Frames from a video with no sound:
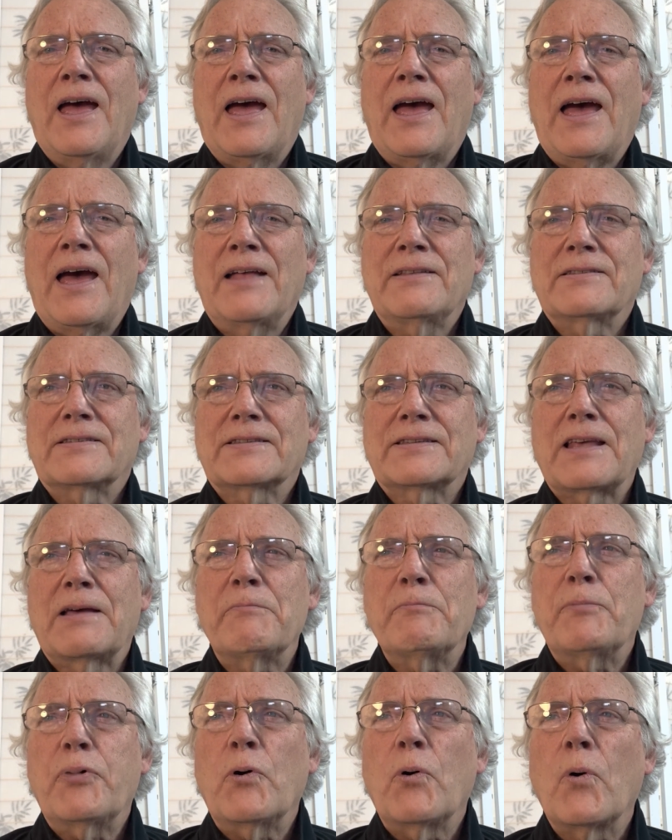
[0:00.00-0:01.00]
At
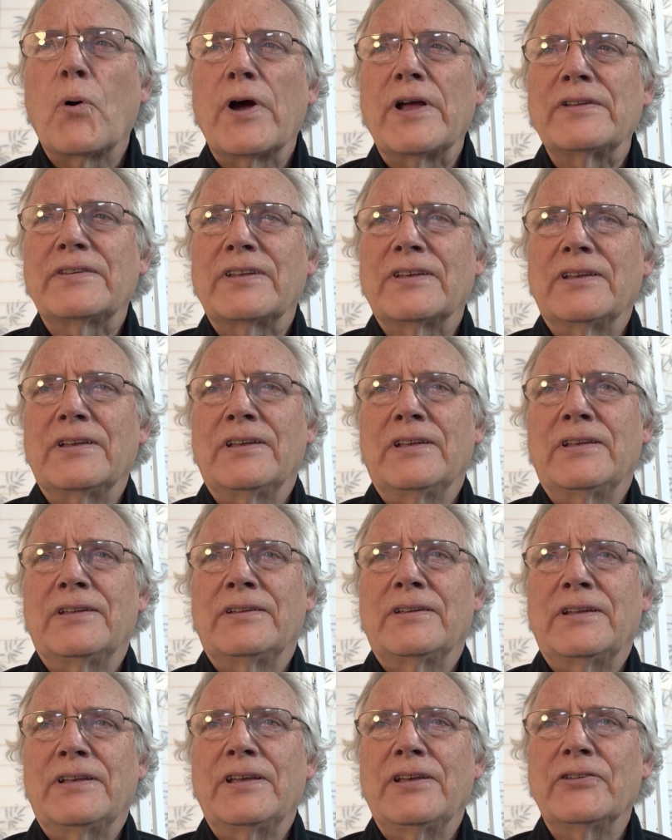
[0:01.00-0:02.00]
some point
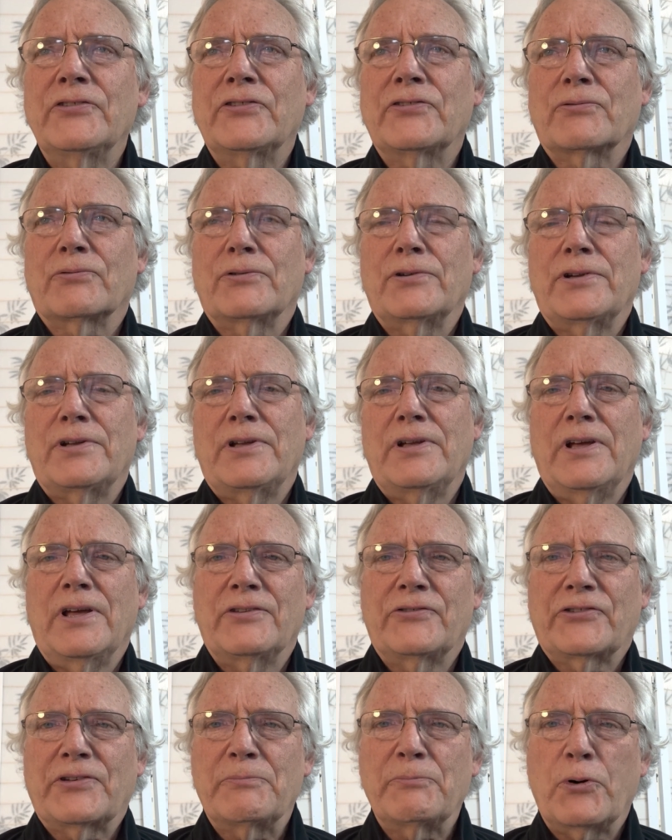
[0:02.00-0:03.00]
in history,
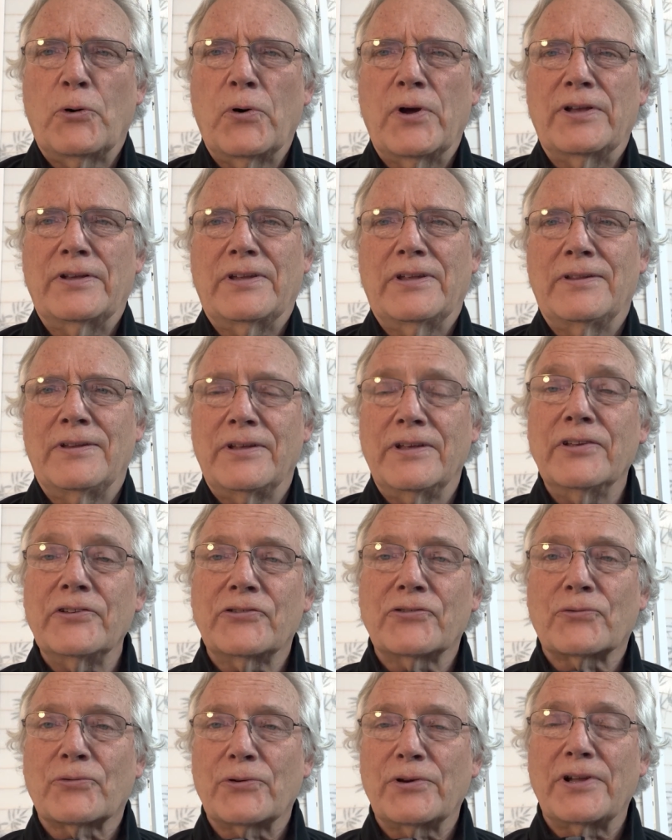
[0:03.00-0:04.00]
at some point in the
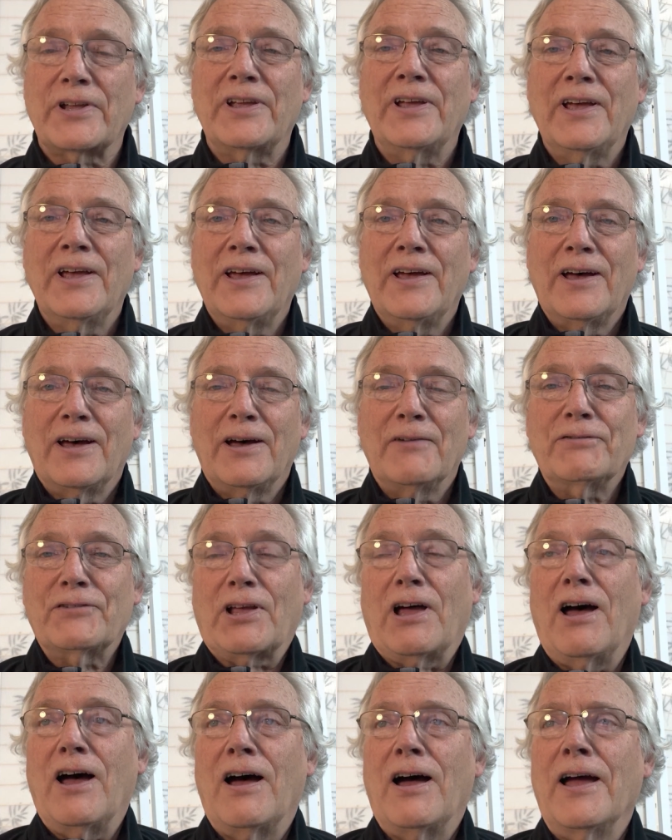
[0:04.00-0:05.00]
history of
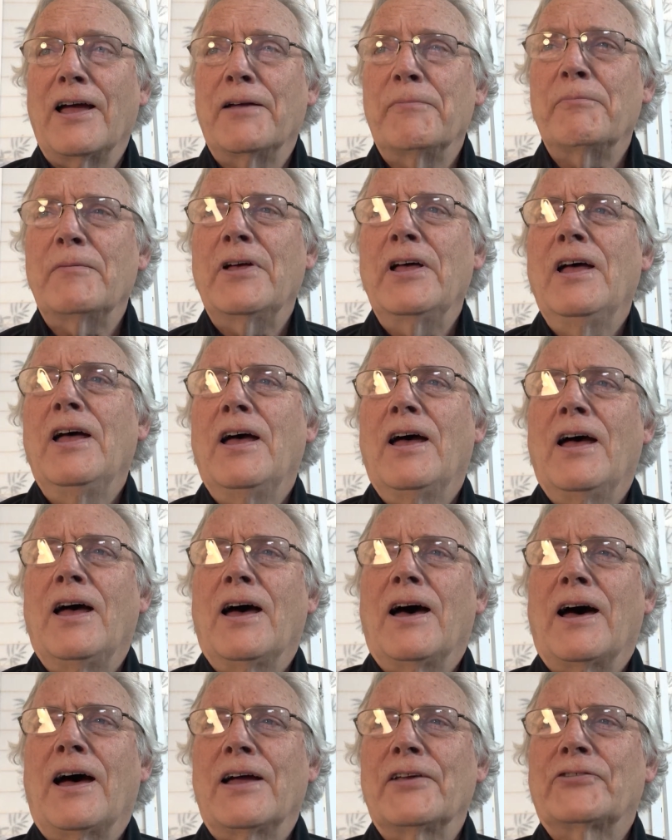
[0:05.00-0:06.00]
time,
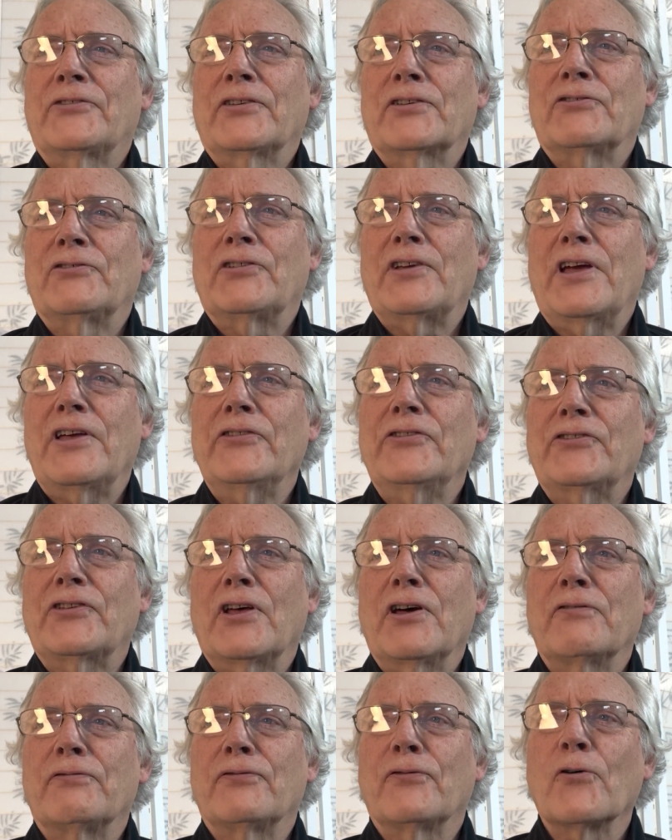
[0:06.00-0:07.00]
I suggest
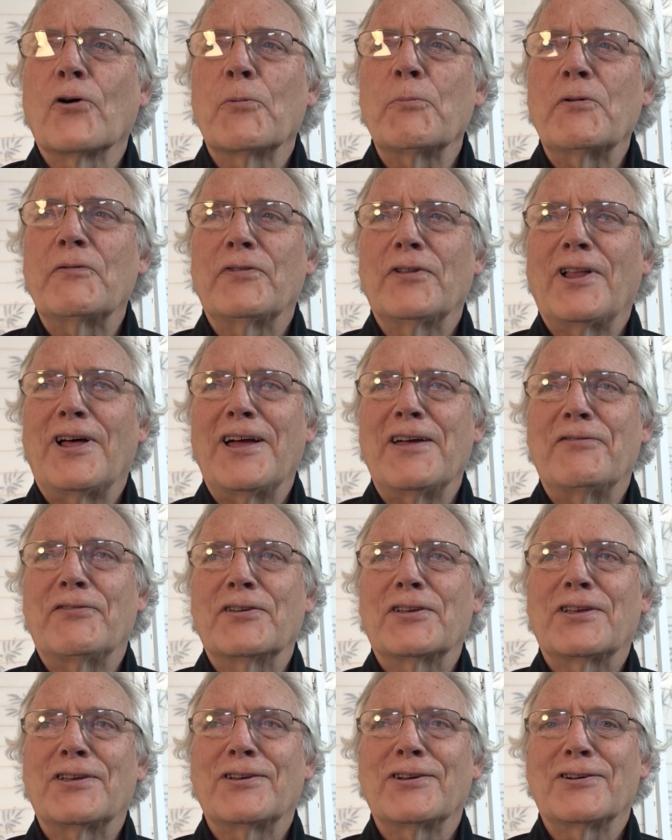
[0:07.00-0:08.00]
a form of
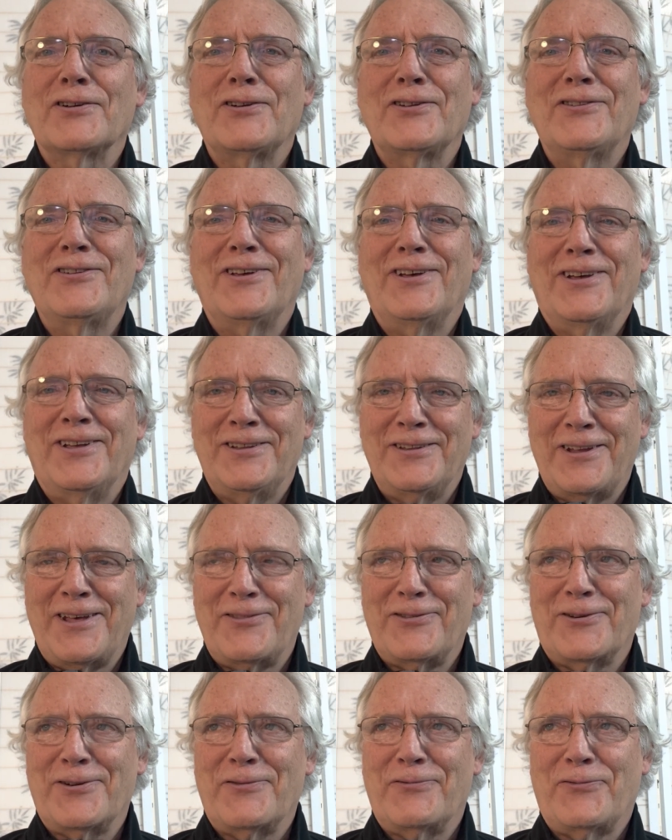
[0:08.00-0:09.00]
life killed
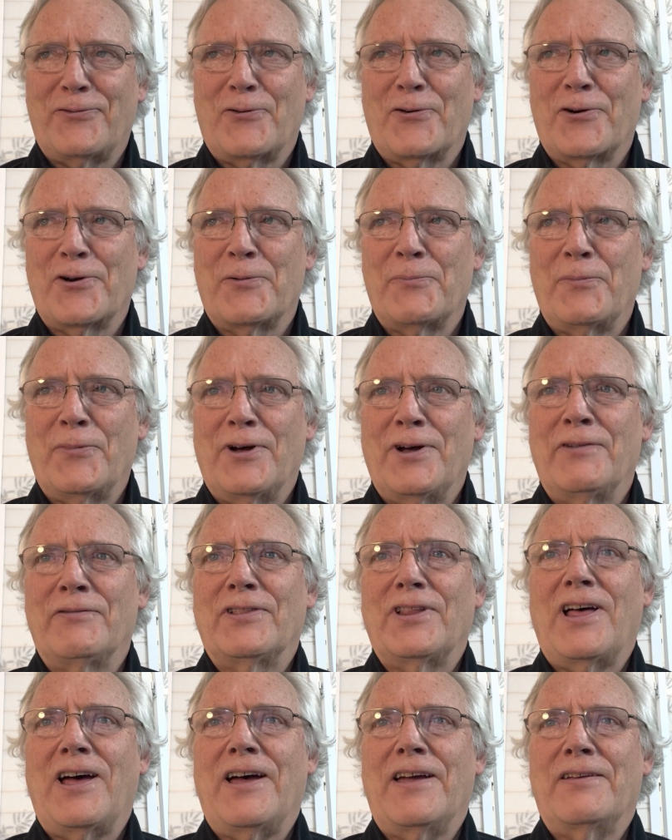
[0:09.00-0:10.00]
another form of
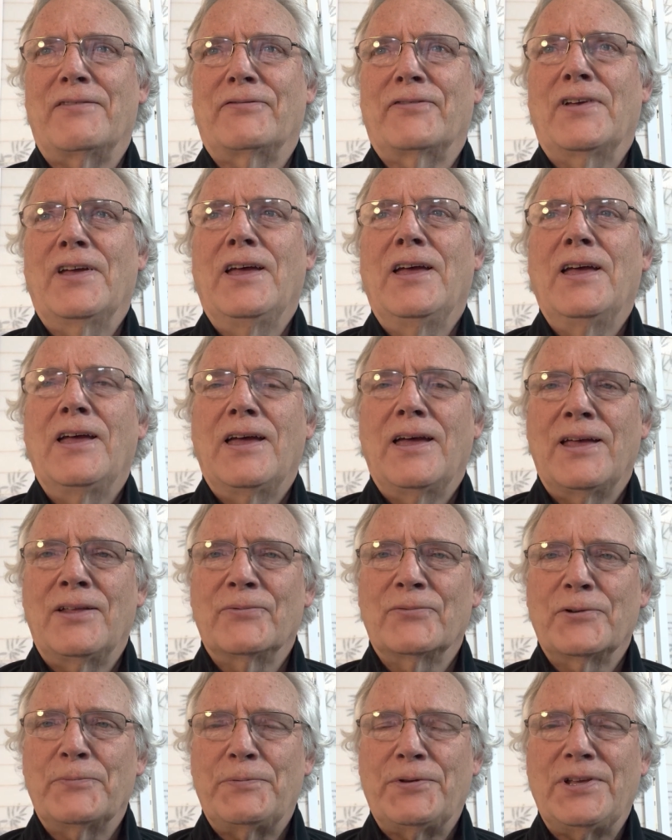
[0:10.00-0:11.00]
life
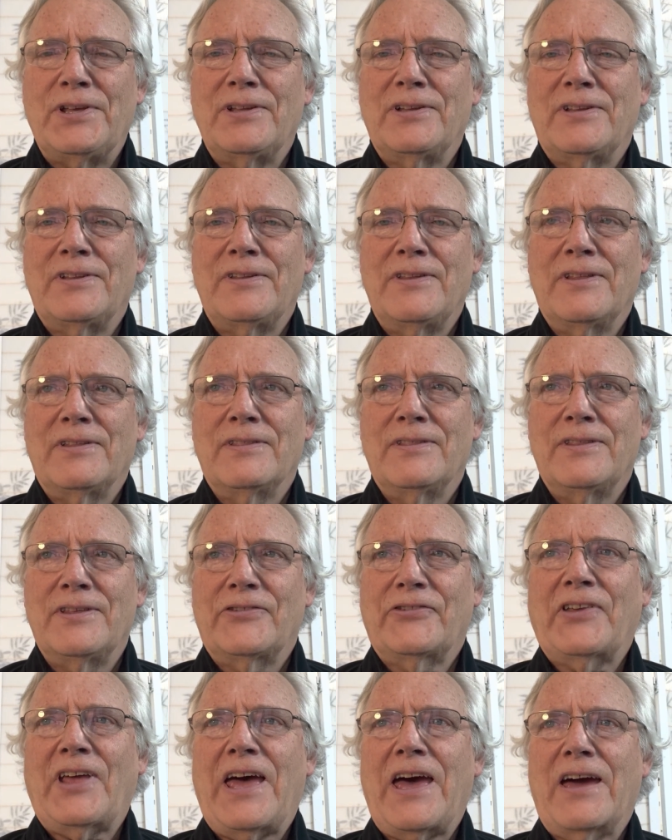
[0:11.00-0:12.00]
and repeated
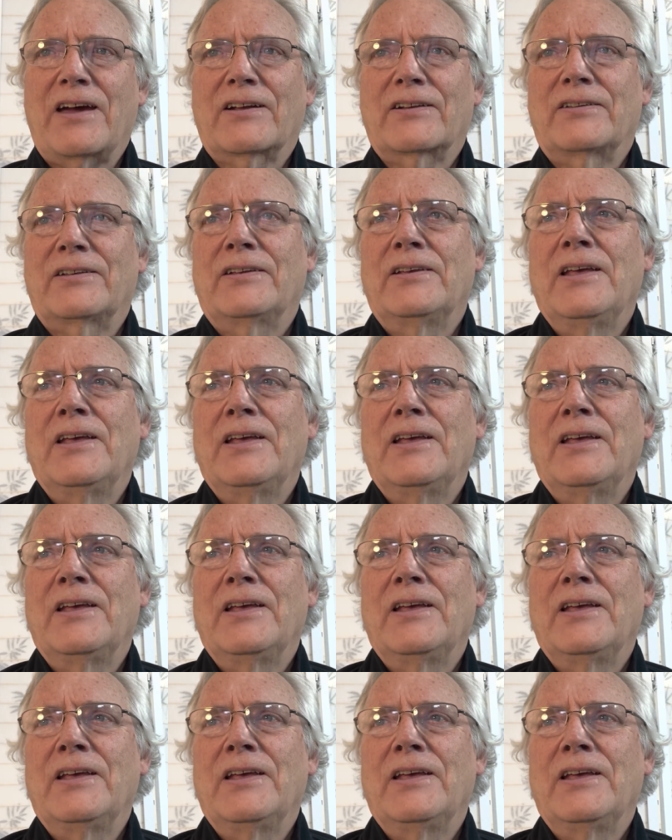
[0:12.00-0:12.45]
this act